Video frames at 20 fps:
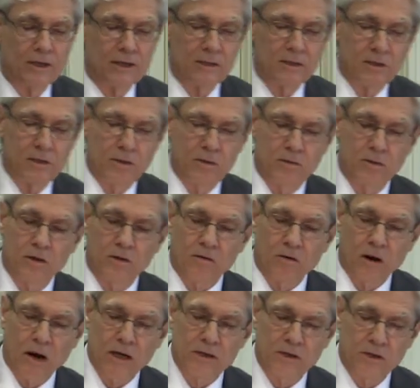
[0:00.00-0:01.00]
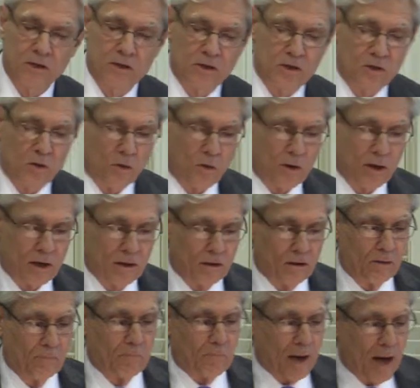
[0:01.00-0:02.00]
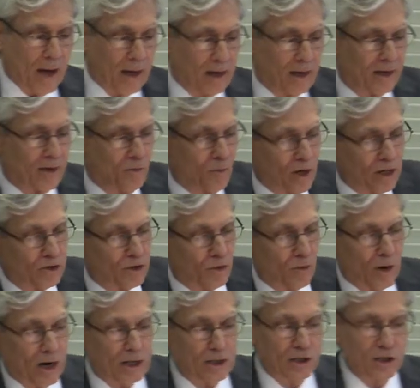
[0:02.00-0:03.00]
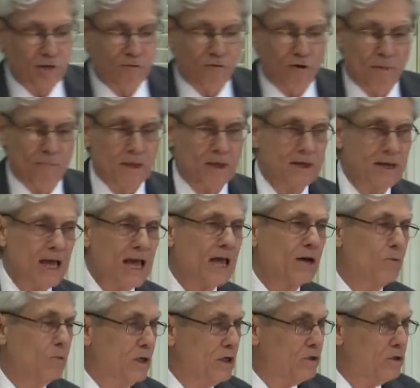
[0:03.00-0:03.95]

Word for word: is due to Christ's historical bodily resurrection from the dead,